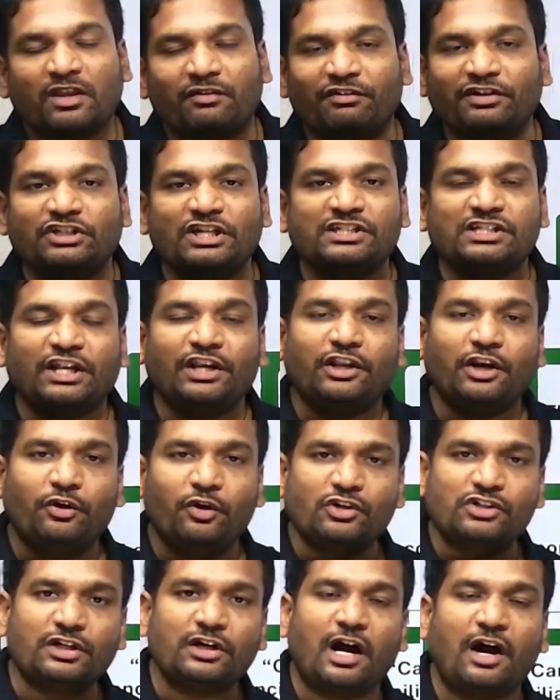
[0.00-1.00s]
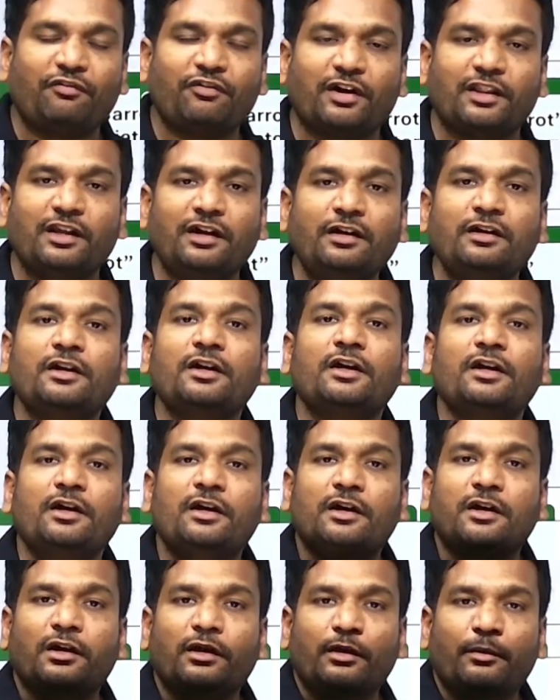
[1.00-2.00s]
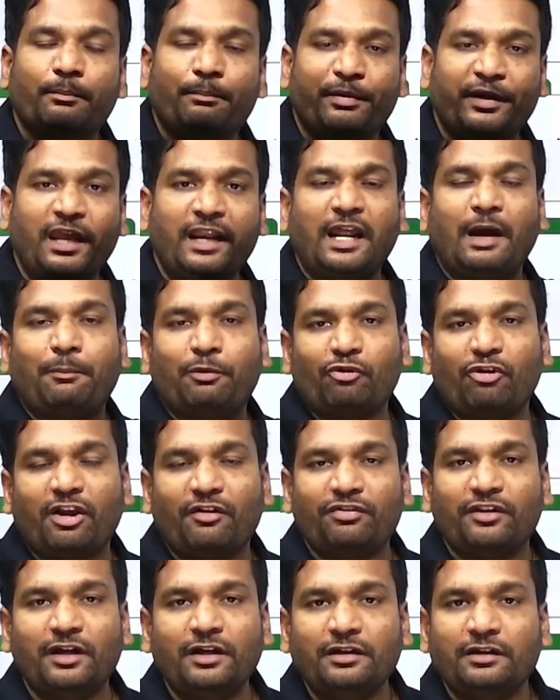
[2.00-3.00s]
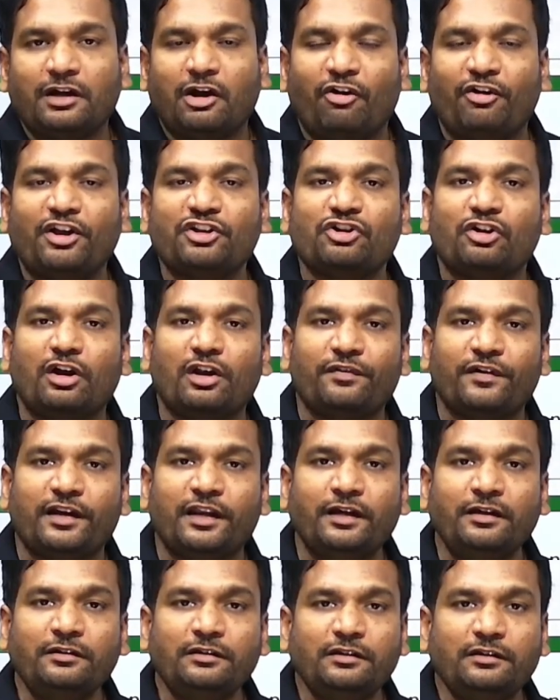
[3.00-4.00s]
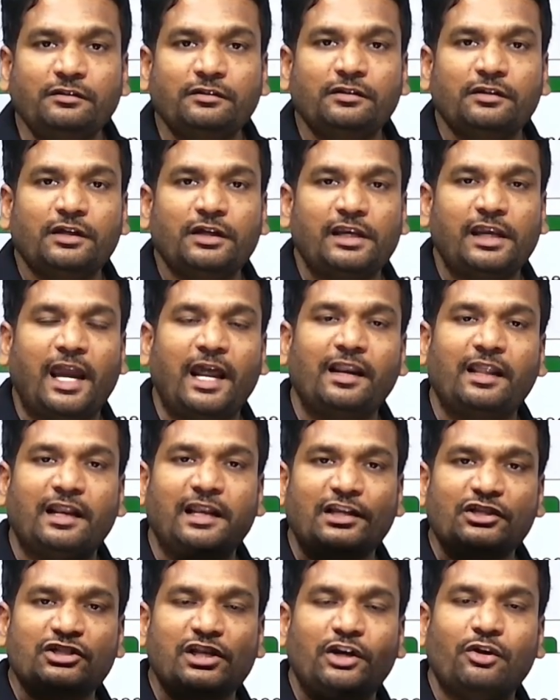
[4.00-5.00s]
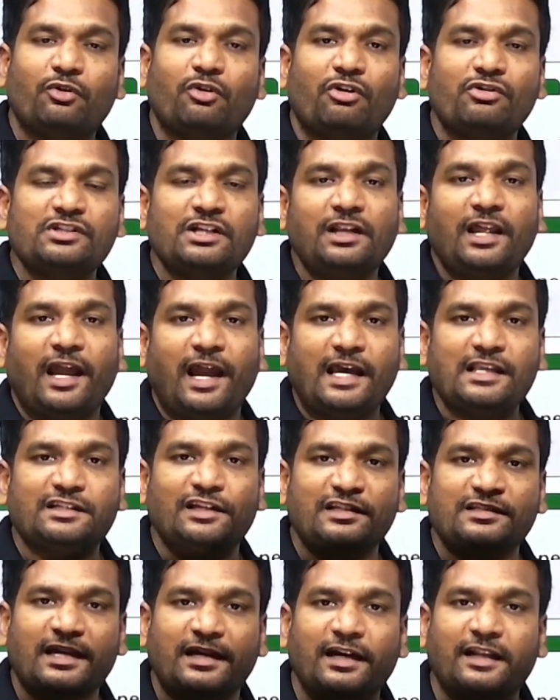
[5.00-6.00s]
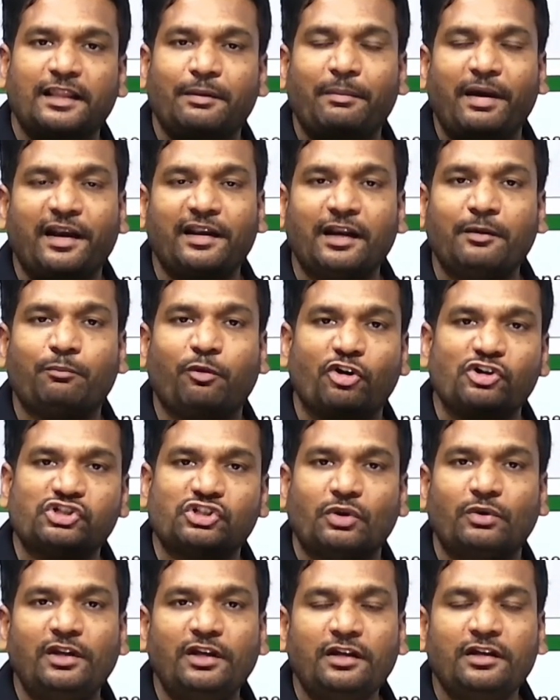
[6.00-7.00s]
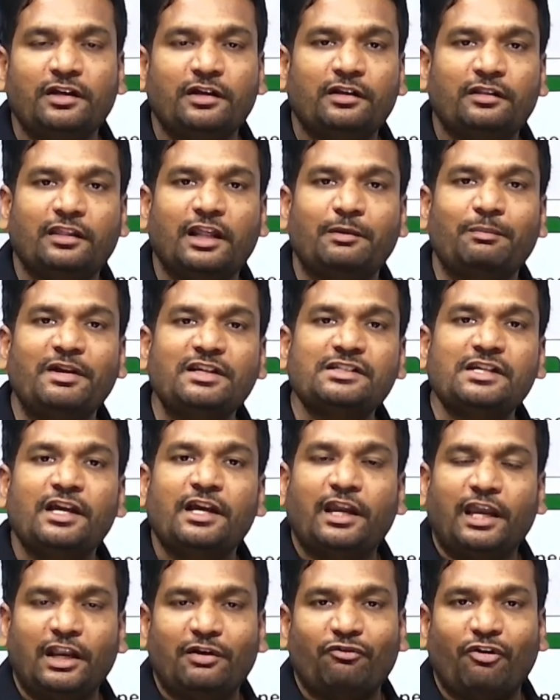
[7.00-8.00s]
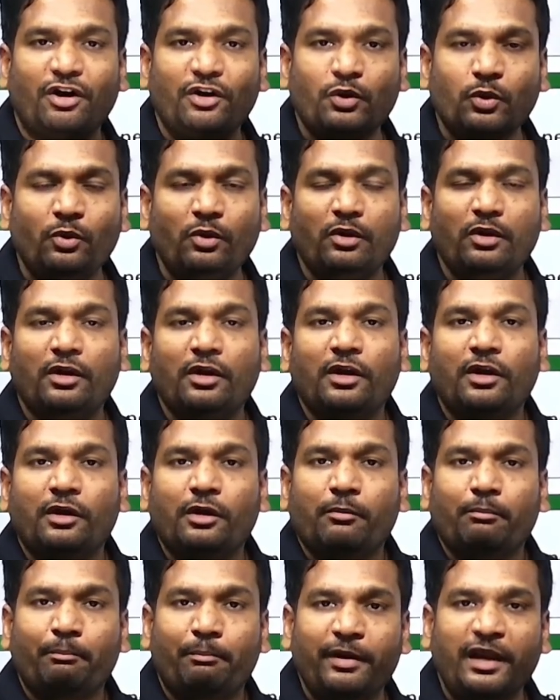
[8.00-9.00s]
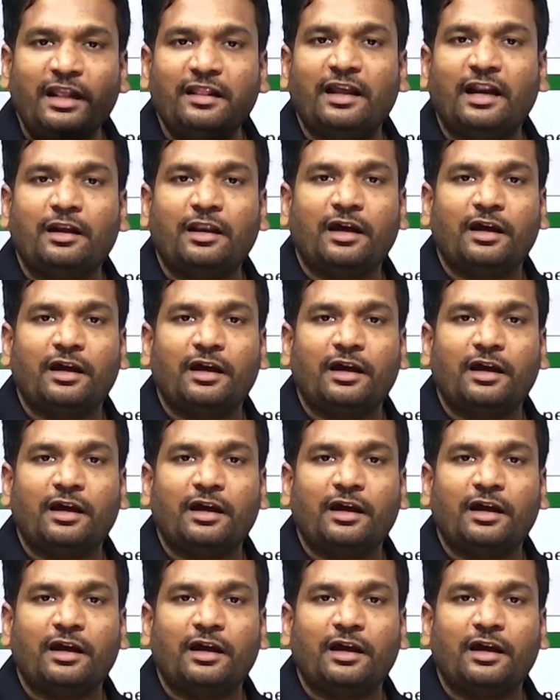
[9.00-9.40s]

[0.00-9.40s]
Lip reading: which is introduced after the prior approval of the Governor General of India, and the Legislative Council has decided the matter positively. That means it want to bring that